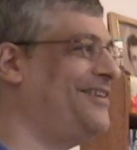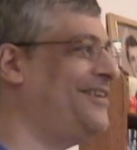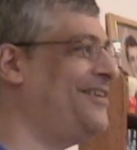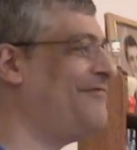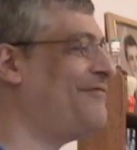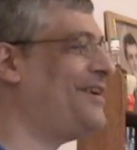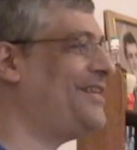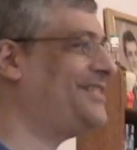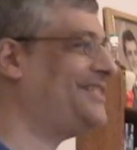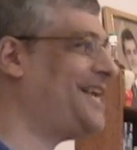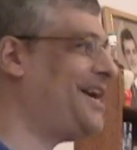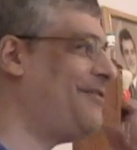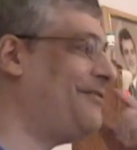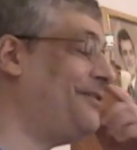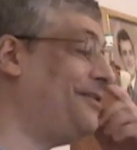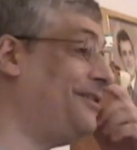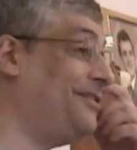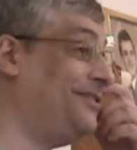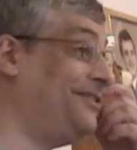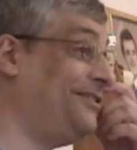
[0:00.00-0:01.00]
If I
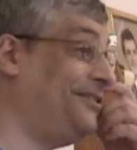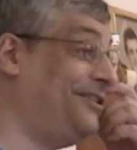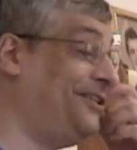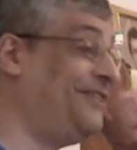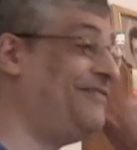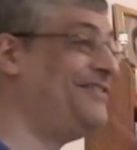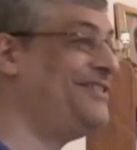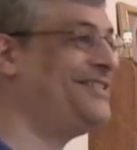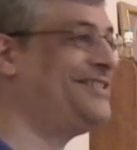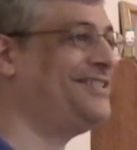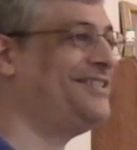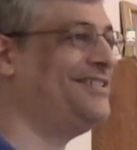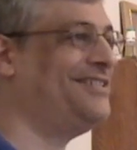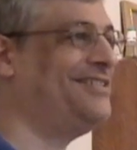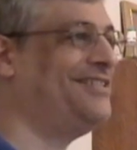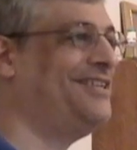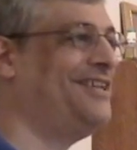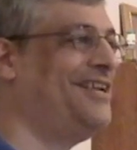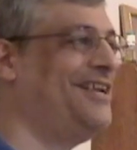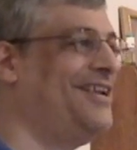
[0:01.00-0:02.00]
sound a little nervous
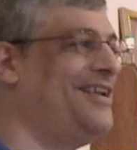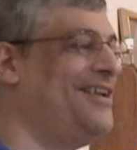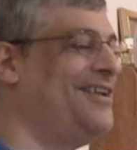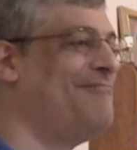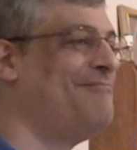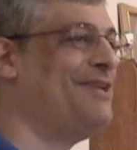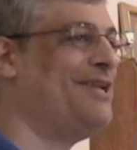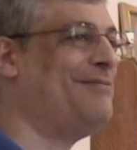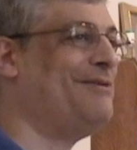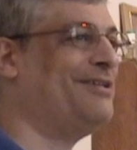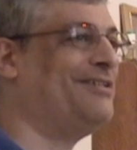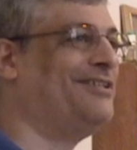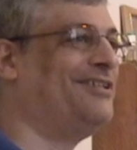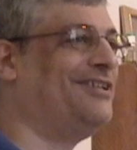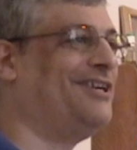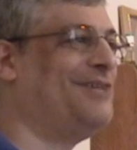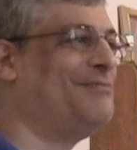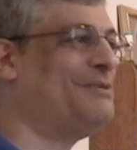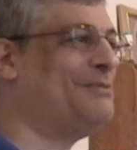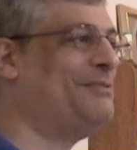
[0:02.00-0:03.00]
and maybe a
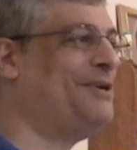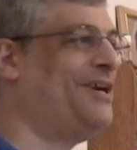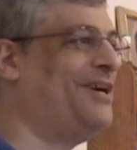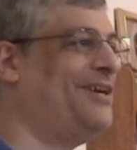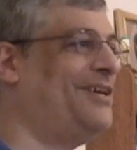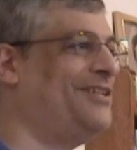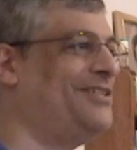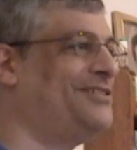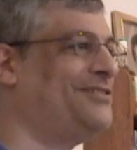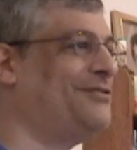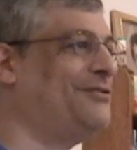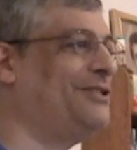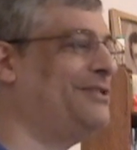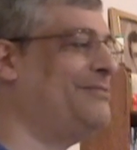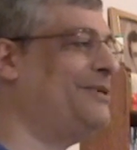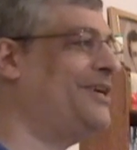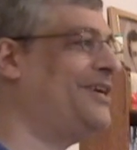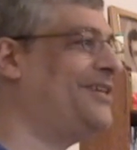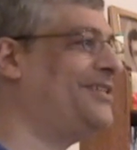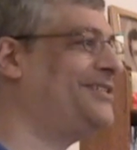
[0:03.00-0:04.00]
little unprepared, it's only
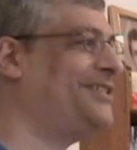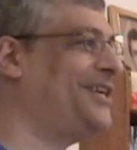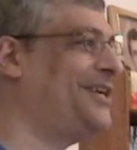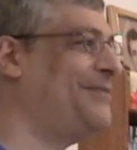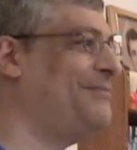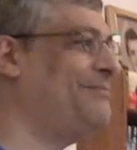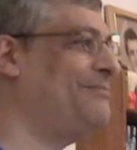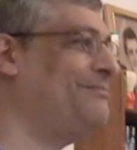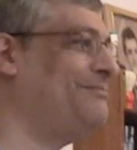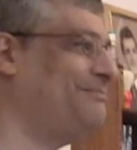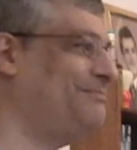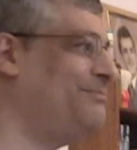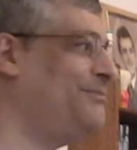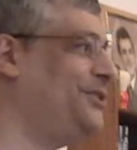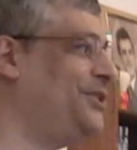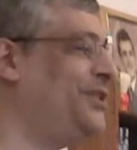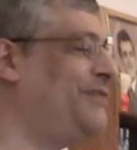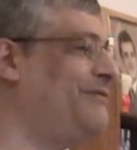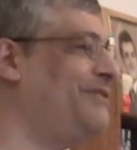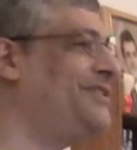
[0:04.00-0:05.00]
because I'm
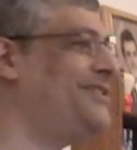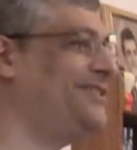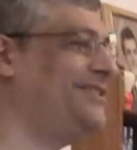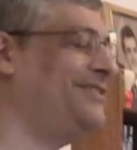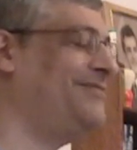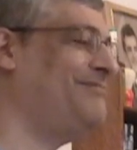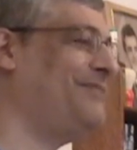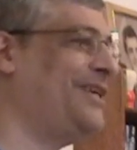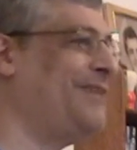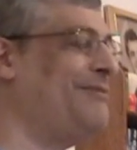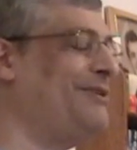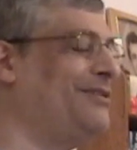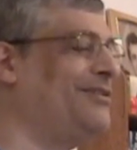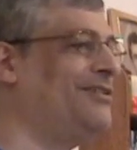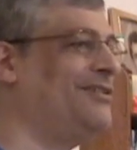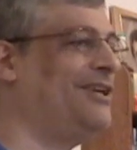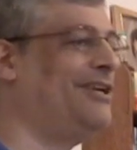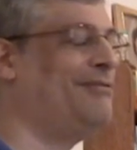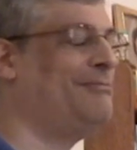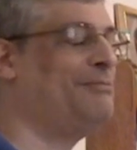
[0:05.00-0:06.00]
nervous and maybe a
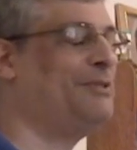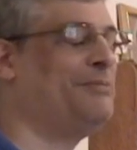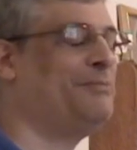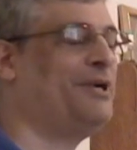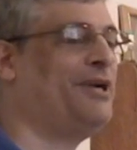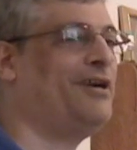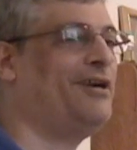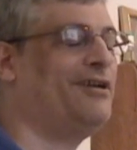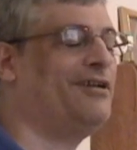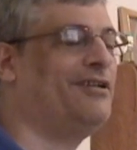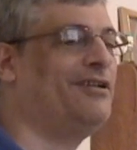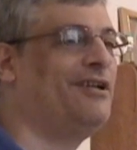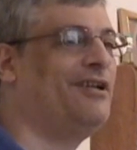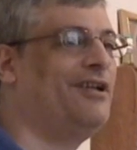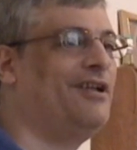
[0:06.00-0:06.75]
little unprepared.